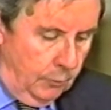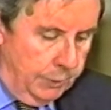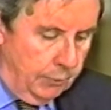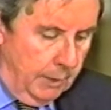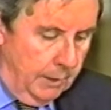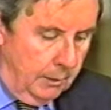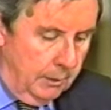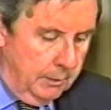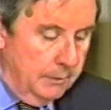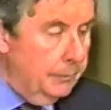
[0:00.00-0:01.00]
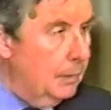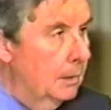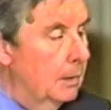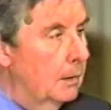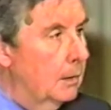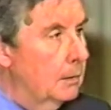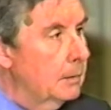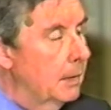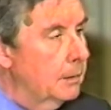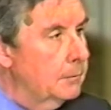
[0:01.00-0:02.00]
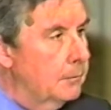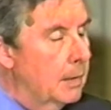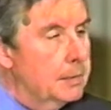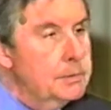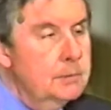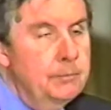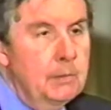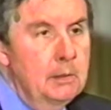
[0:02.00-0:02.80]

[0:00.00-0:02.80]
which were England uh, and France.